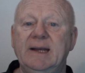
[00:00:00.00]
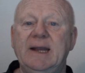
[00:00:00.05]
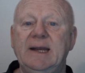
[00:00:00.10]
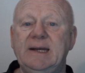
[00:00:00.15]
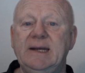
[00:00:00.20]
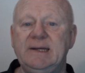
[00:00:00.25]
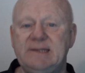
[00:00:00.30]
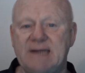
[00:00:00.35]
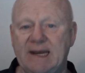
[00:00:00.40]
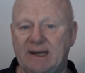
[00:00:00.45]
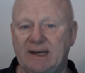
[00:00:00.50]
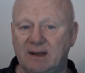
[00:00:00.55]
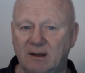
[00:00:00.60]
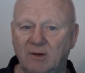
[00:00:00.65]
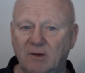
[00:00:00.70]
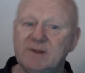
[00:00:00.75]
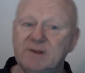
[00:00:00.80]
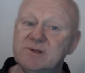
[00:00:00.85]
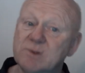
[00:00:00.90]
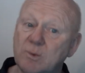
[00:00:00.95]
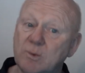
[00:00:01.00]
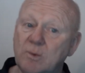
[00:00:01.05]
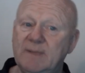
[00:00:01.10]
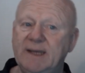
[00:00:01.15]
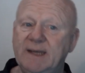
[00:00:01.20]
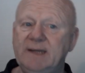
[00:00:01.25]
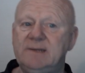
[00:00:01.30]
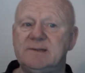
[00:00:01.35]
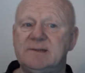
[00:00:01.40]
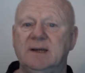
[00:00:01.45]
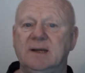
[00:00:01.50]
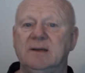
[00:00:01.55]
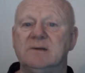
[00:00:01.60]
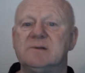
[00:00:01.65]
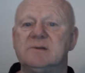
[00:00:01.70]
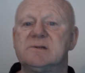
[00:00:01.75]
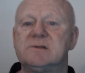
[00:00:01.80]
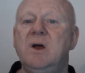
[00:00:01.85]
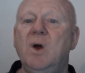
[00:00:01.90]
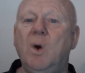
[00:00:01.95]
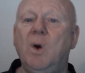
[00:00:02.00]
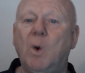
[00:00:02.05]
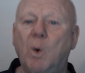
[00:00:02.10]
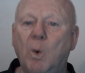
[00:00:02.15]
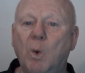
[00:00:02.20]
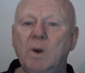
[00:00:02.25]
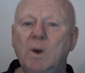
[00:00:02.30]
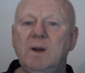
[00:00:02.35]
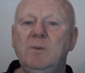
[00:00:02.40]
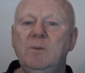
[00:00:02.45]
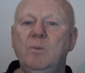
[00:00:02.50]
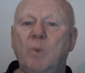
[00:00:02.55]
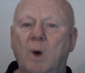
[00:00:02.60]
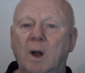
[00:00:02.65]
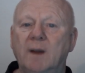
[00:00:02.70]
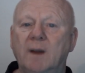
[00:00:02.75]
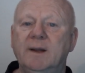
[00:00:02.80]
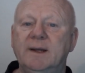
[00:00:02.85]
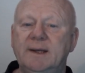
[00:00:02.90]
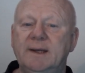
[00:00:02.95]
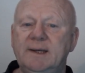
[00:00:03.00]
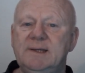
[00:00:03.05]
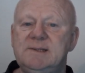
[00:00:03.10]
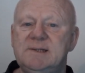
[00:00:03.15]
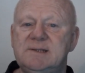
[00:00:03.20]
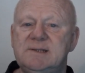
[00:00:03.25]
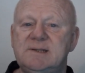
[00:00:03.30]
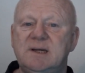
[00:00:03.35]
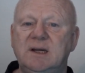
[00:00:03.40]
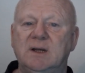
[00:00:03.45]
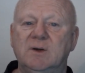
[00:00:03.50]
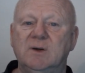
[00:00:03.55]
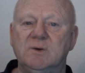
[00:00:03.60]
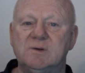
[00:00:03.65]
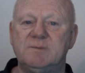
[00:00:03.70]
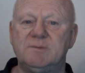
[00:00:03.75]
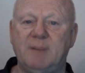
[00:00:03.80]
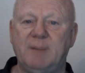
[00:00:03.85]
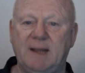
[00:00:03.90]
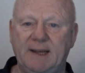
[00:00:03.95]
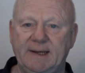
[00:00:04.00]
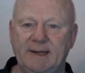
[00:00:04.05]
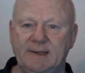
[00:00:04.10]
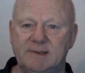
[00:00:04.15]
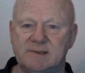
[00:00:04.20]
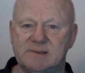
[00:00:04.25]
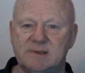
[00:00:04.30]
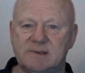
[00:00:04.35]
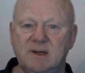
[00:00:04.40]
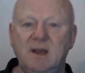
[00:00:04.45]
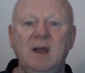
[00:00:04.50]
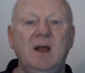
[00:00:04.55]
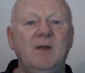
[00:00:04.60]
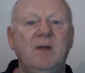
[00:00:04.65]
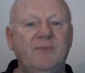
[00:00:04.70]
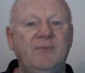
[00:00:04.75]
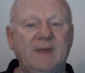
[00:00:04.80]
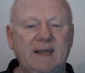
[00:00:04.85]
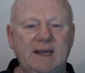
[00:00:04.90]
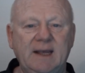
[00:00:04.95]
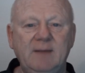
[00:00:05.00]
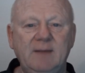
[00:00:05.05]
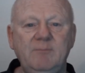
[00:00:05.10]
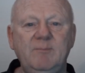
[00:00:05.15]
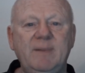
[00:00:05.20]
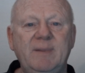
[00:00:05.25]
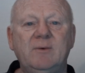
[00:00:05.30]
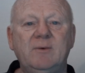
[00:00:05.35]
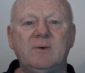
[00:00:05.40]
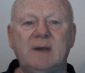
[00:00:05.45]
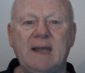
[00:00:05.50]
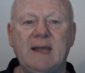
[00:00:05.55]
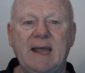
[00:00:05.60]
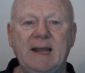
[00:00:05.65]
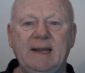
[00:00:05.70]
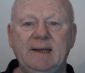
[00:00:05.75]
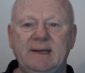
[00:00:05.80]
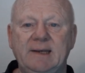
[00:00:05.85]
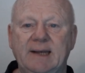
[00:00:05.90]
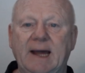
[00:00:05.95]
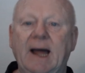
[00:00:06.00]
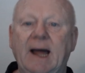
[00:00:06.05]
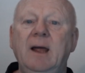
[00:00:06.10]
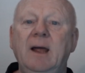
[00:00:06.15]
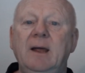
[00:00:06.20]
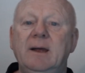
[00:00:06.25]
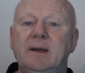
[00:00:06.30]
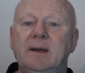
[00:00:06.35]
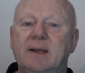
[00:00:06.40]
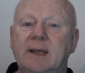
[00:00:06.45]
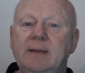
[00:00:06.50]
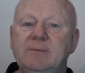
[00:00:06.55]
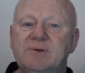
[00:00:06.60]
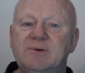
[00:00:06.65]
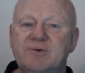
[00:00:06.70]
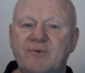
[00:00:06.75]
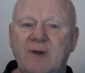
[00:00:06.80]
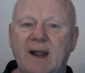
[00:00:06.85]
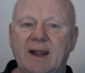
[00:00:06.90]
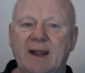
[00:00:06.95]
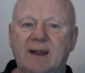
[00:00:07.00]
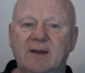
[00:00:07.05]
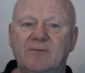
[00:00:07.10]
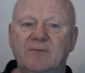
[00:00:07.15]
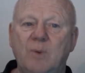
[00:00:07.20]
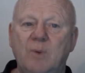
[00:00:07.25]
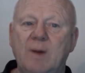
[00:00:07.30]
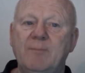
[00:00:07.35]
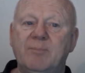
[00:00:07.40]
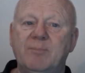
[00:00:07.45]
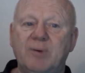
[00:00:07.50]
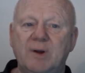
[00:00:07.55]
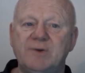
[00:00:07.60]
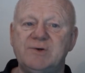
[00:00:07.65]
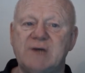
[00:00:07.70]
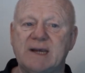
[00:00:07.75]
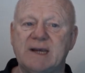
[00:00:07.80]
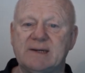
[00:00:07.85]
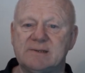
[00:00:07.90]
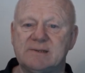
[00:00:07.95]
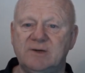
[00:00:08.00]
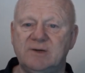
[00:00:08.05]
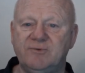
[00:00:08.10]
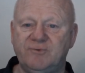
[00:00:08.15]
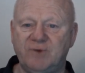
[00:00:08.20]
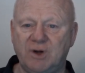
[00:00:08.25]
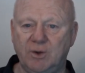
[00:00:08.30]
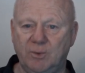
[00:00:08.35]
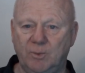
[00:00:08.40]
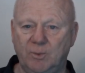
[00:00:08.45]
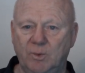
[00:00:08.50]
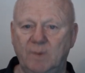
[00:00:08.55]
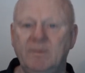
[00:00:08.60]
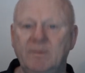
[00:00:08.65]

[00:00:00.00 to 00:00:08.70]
any deadlines or meetings all in one easy to use place. The inbuilt calendar keeps track of when projects are due,